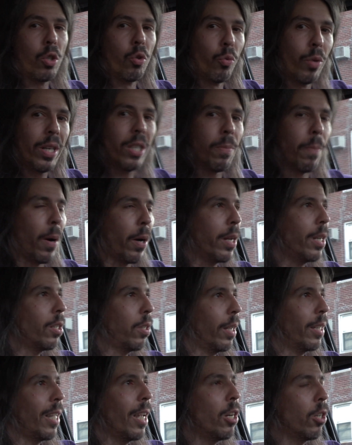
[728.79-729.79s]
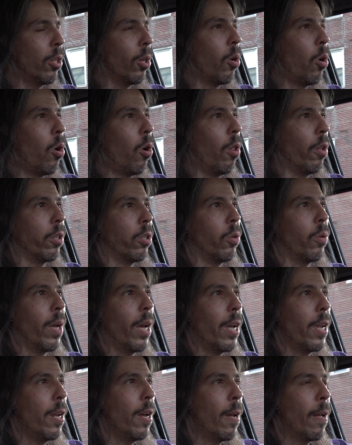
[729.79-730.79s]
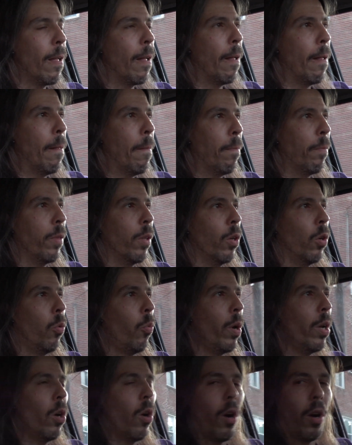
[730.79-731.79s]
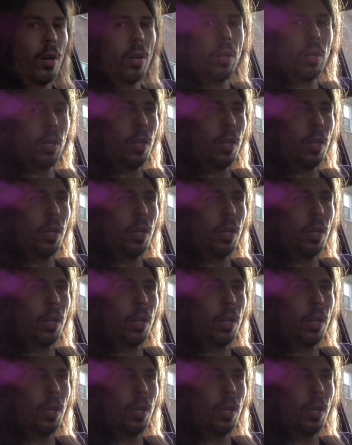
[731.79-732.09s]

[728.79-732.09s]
grease monkeys like they used to call us, okay? We are